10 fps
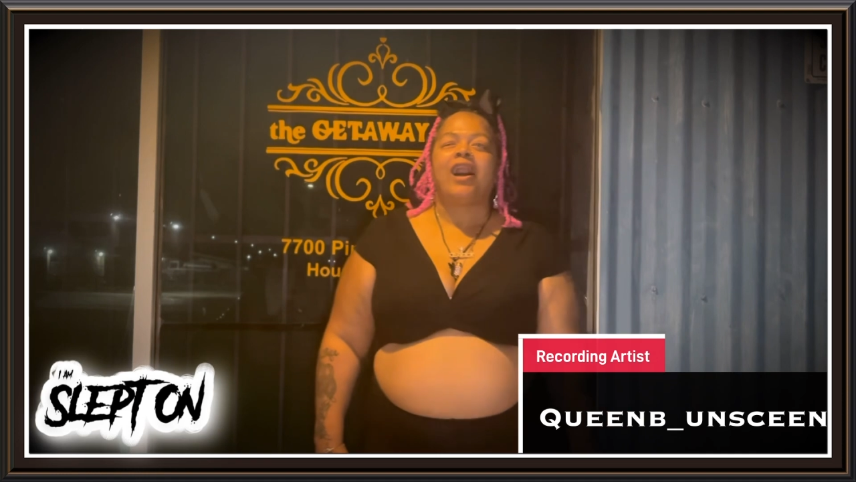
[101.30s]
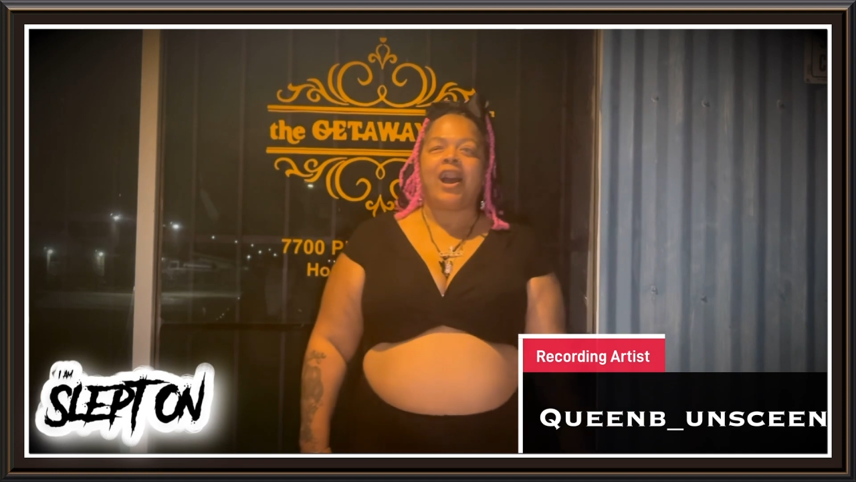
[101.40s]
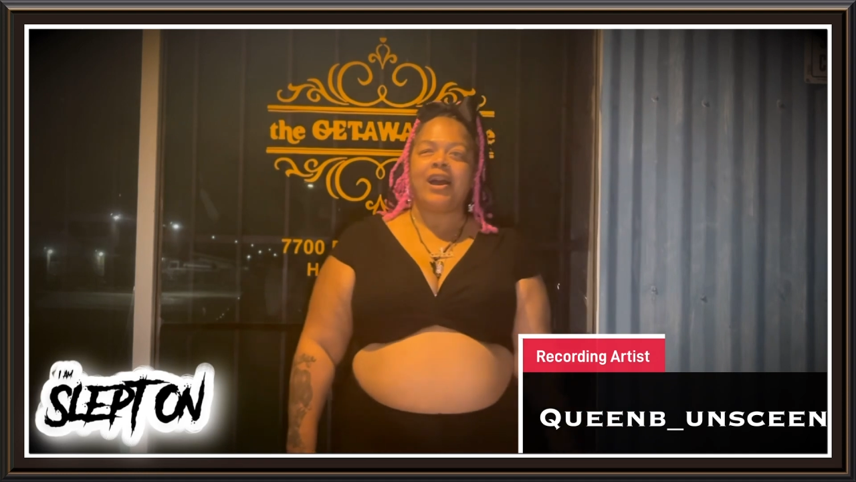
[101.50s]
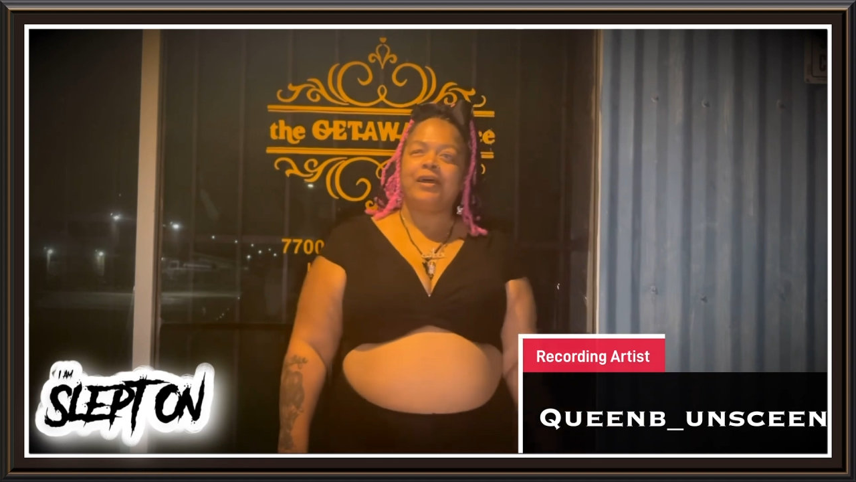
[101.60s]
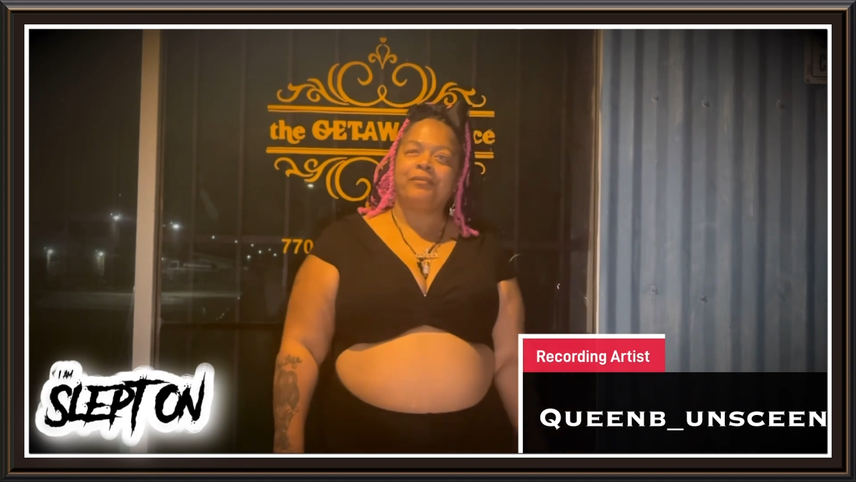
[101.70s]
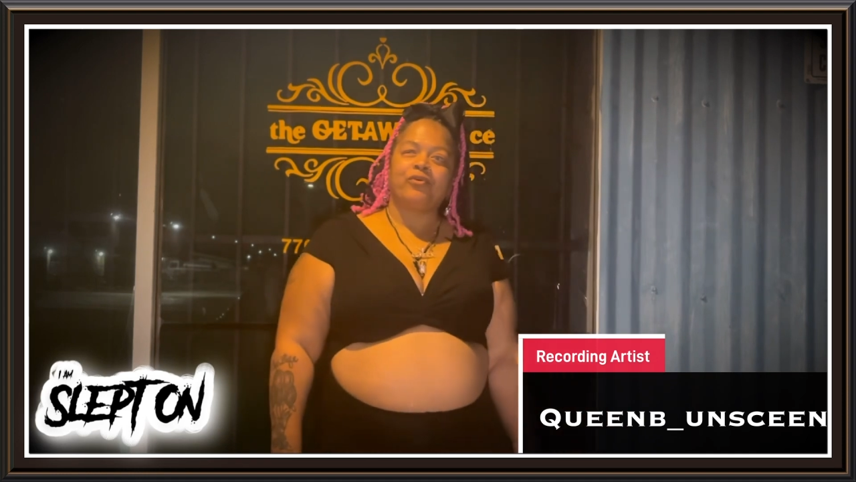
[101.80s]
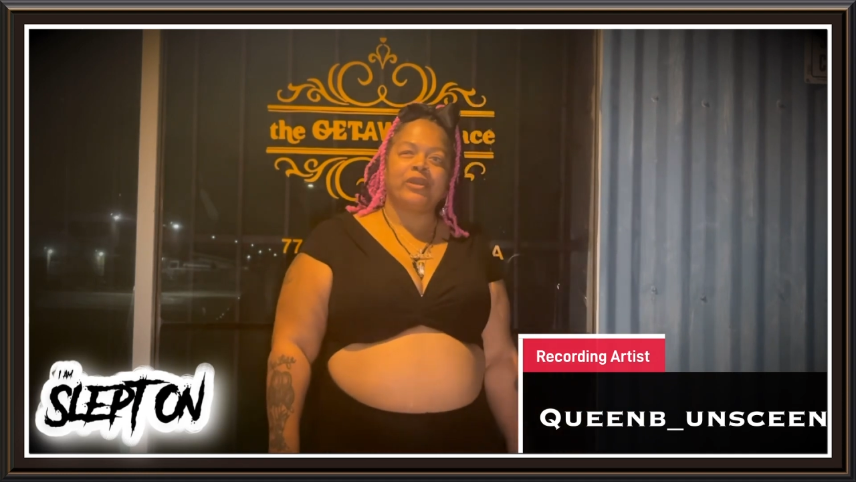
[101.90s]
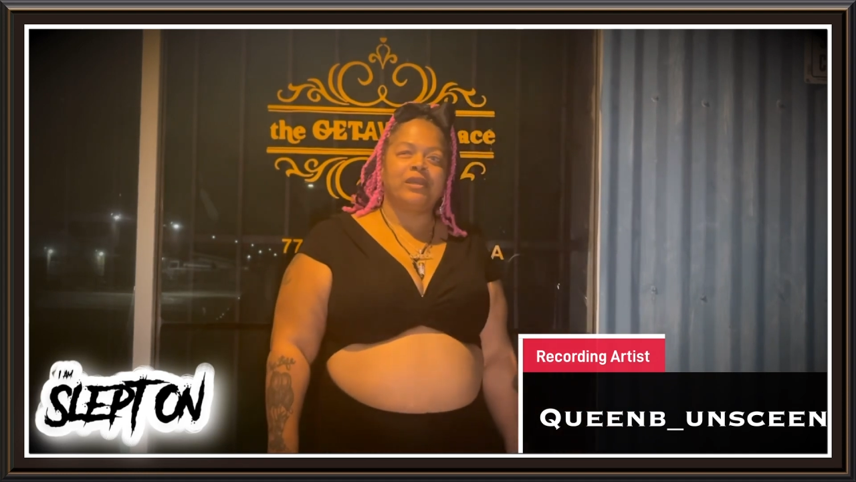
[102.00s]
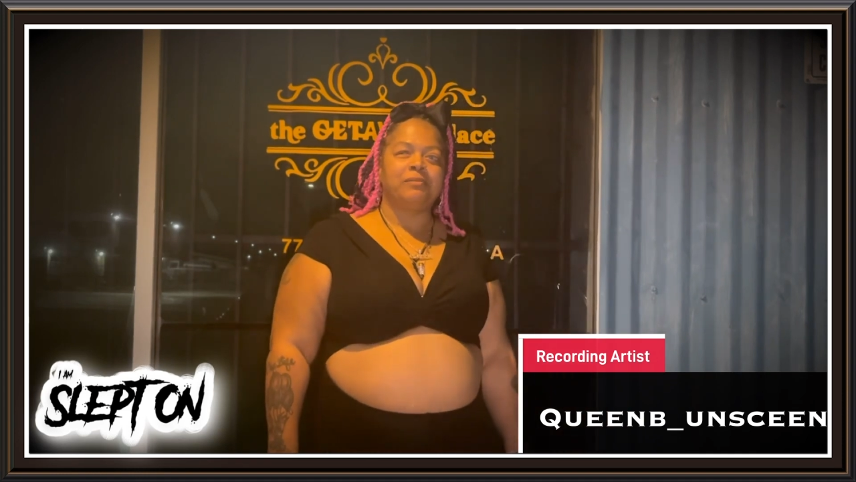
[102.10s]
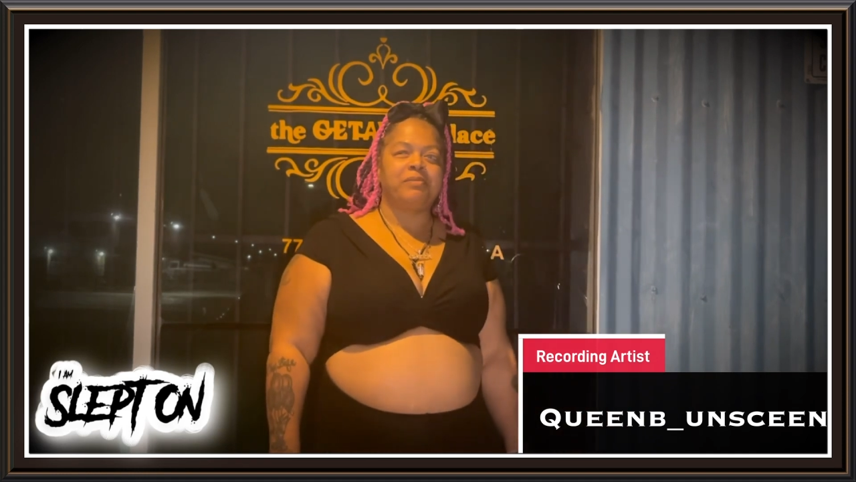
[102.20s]
I'm
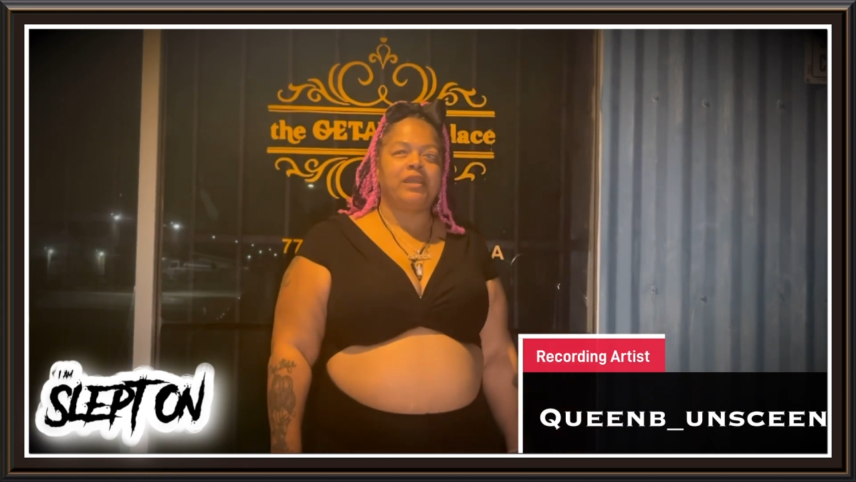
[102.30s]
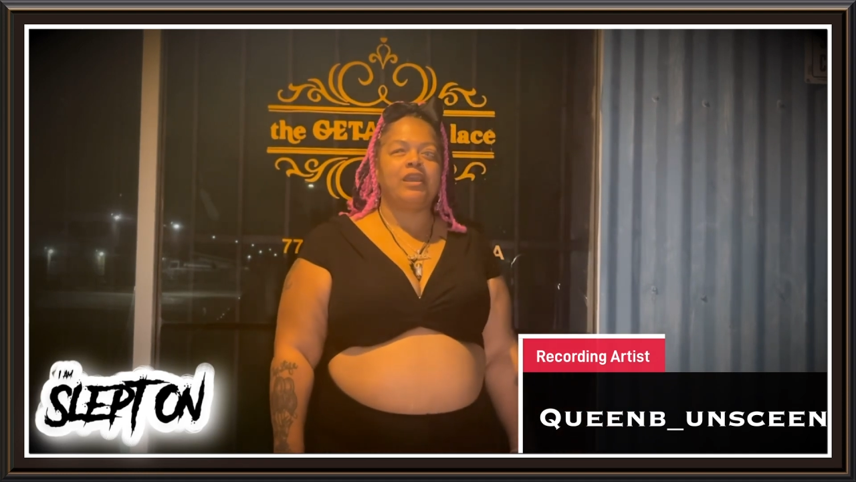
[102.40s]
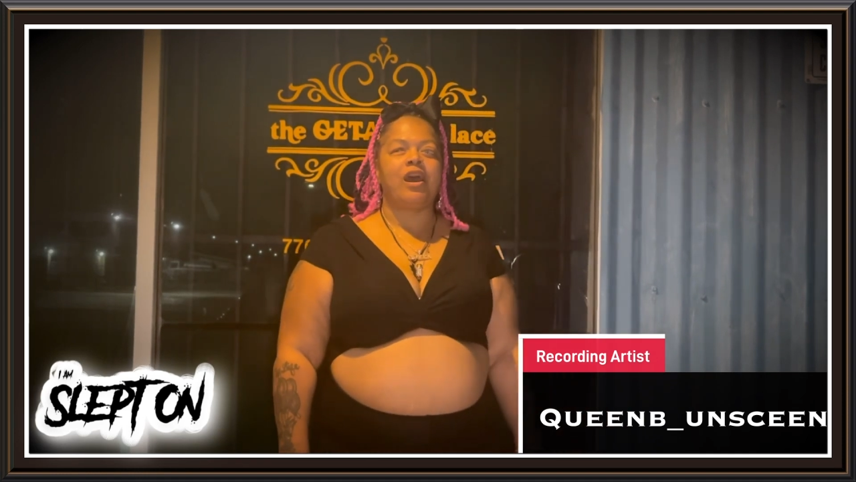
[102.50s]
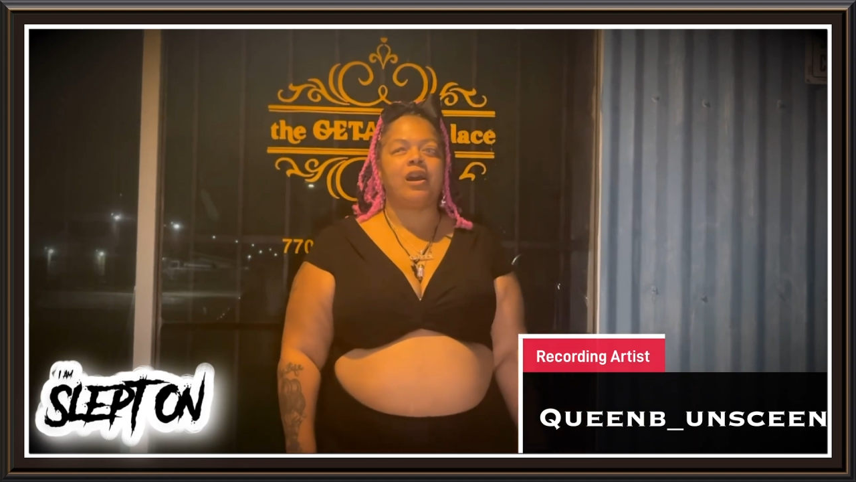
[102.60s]
Queen B.